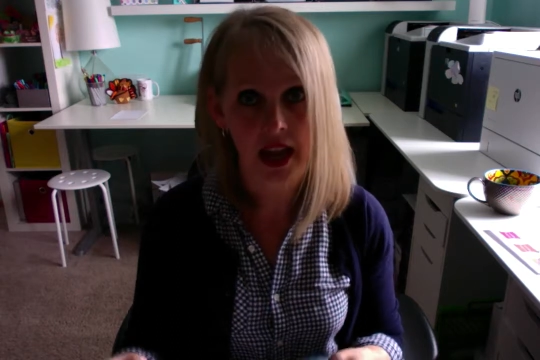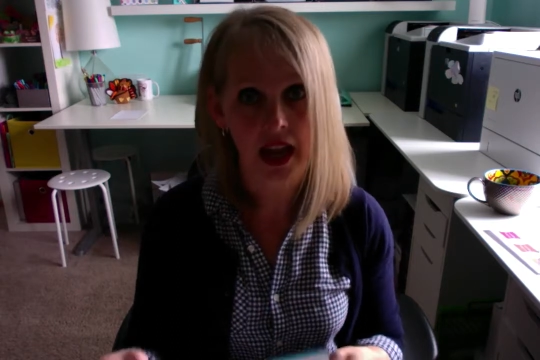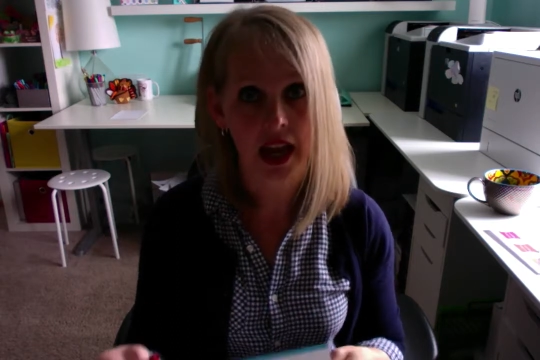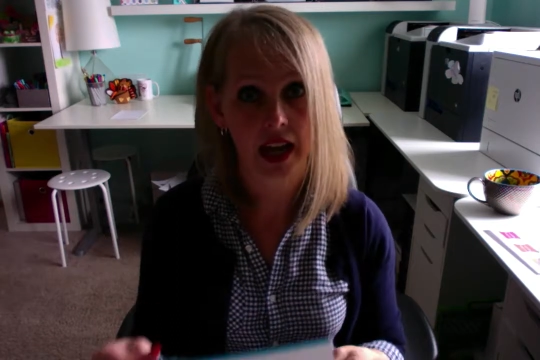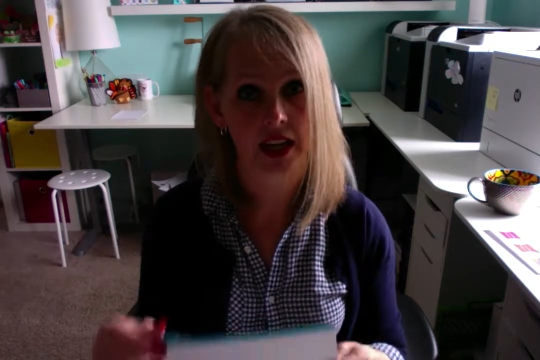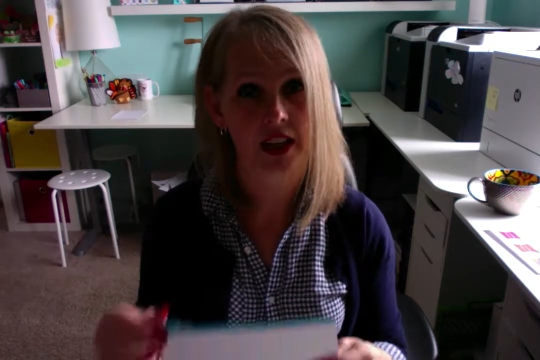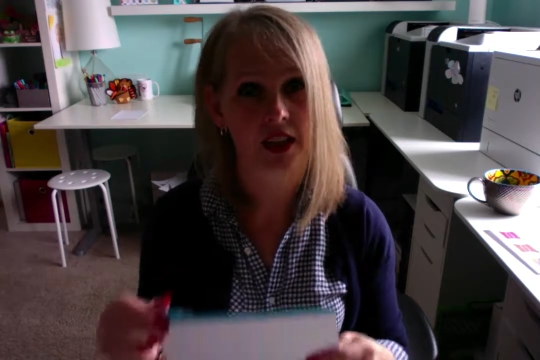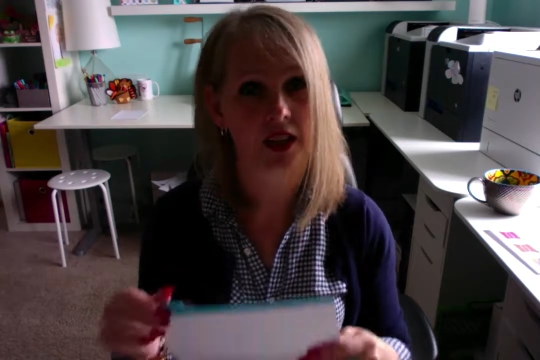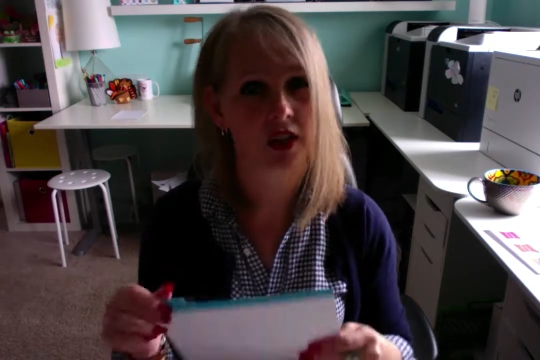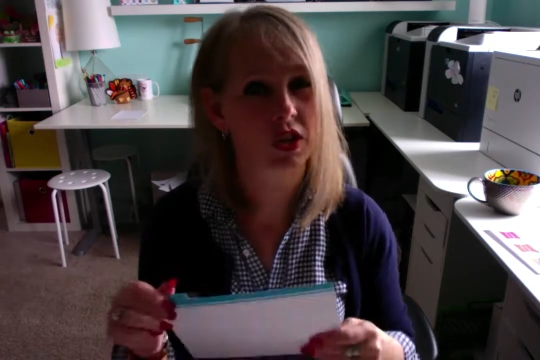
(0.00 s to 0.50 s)

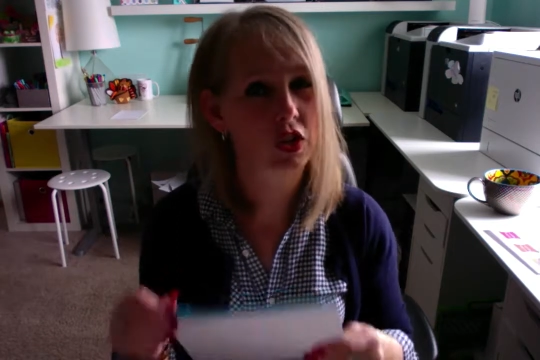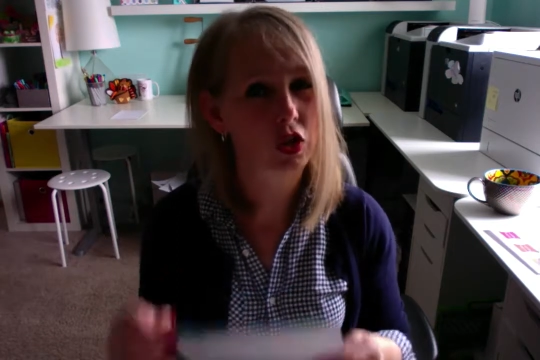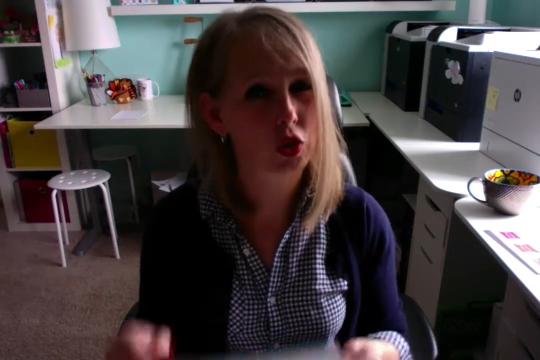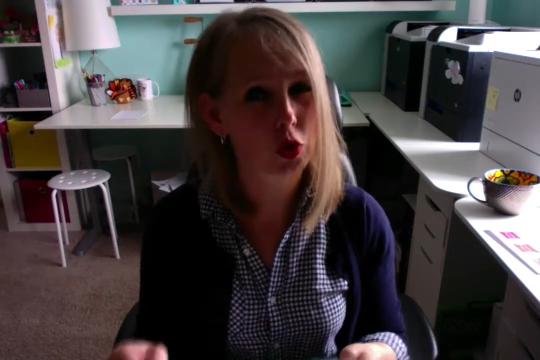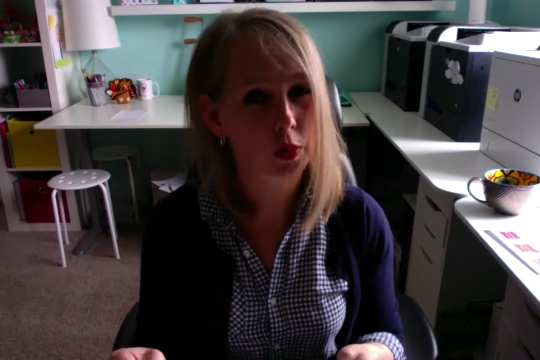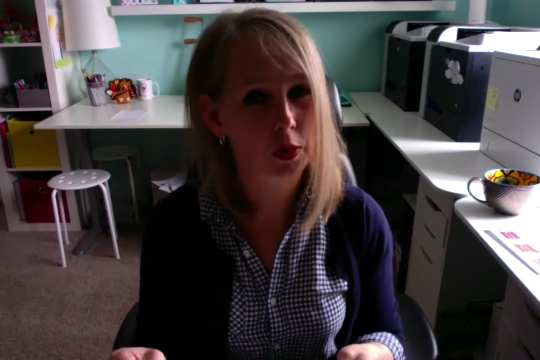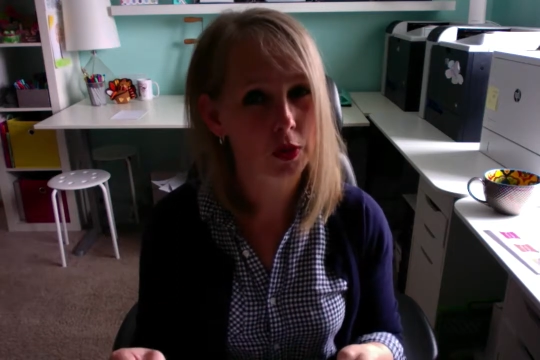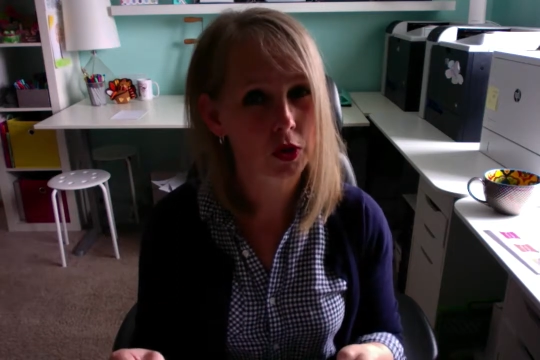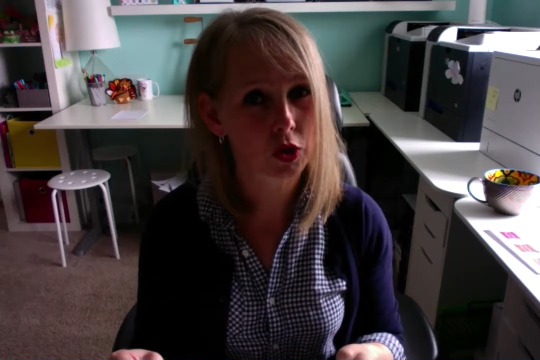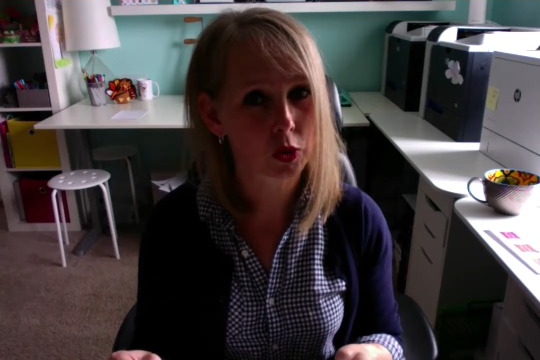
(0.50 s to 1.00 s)
and it's
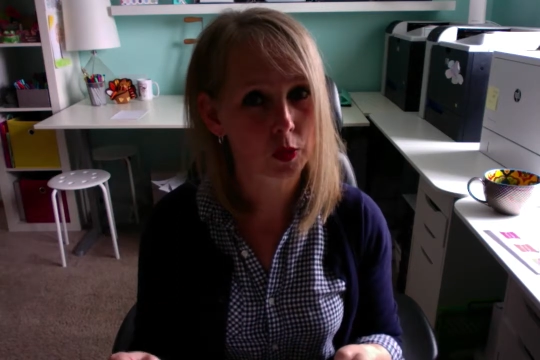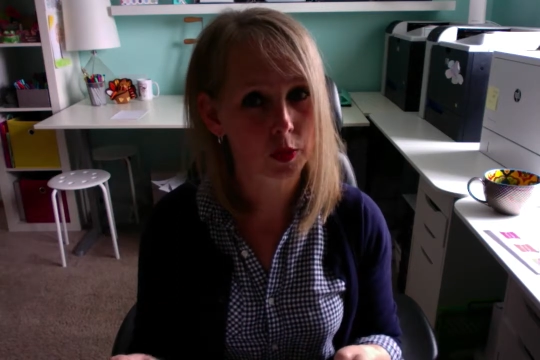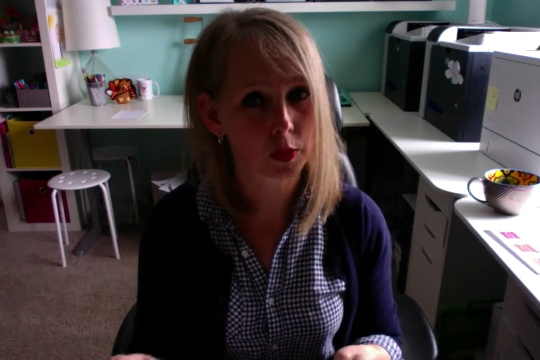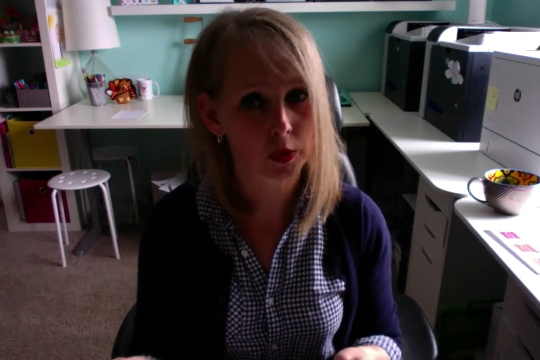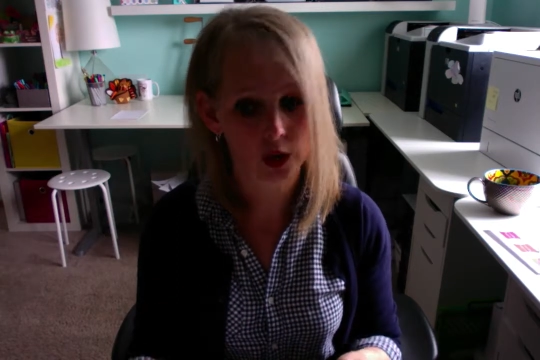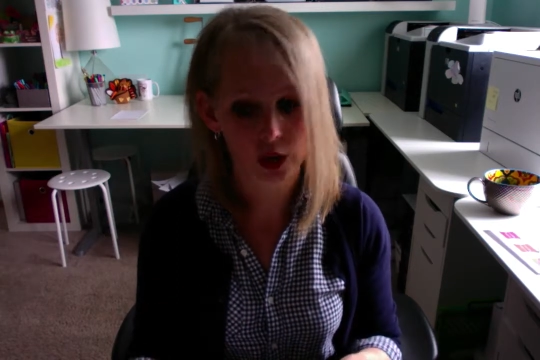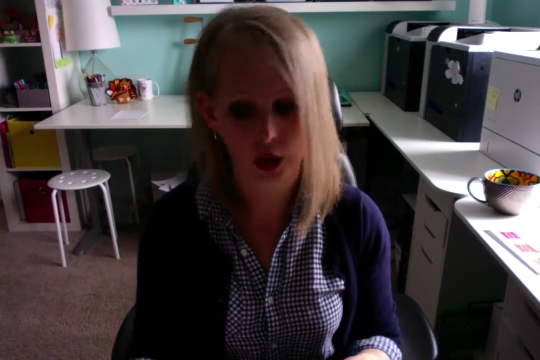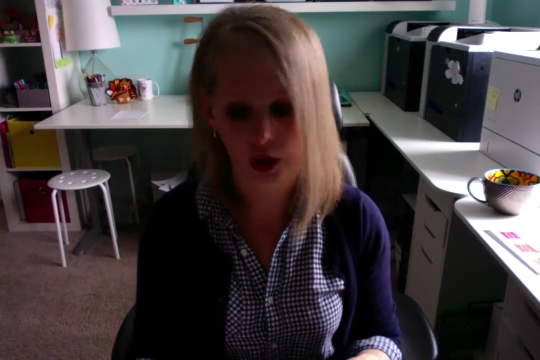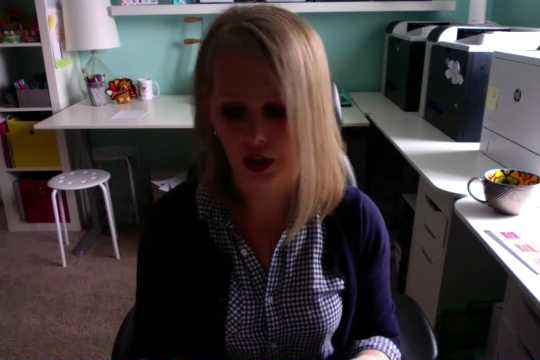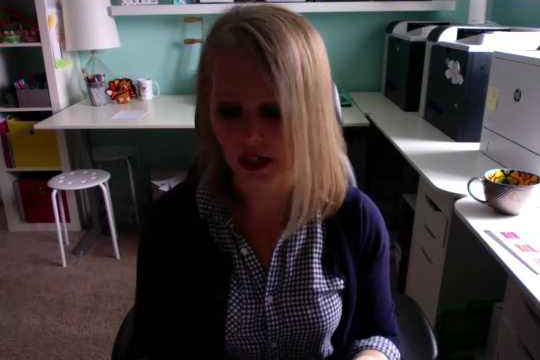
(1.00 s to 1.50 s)
super
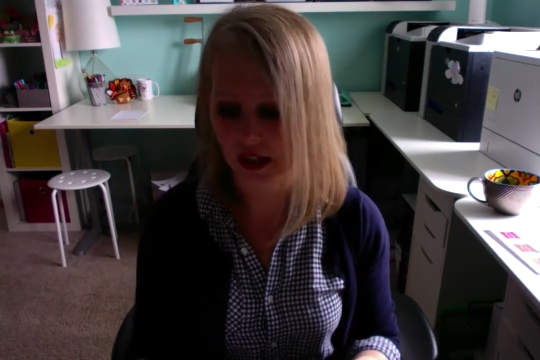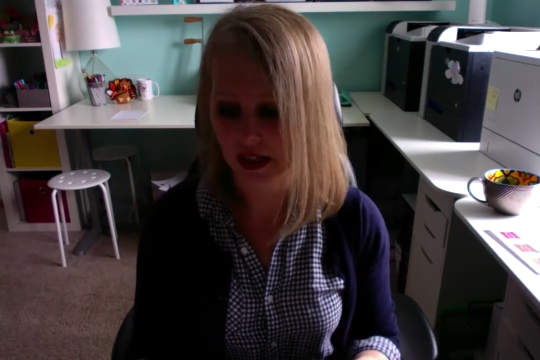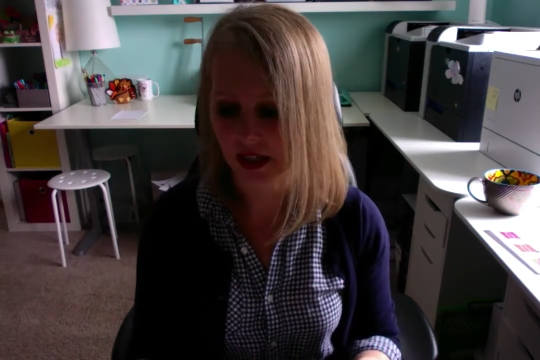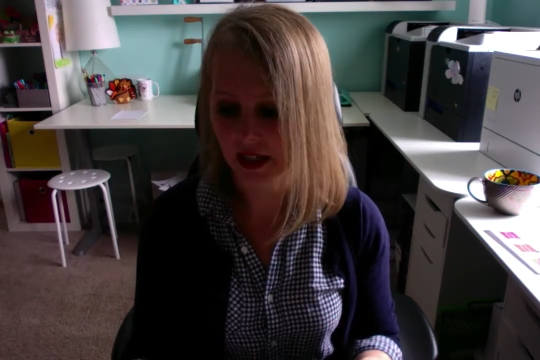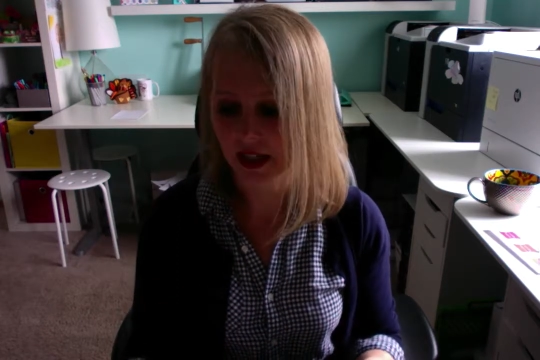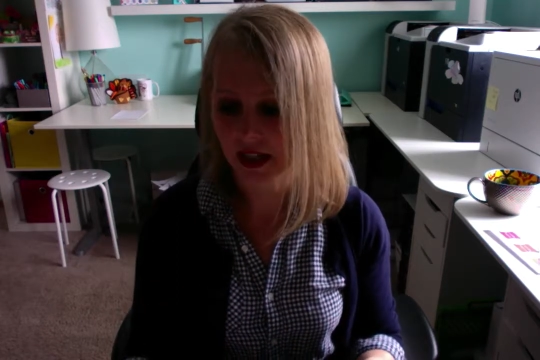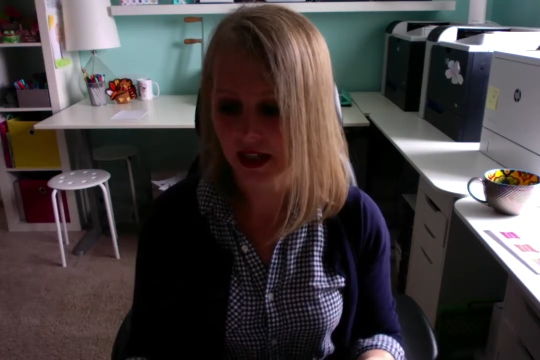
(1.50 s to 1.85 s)
sturdy.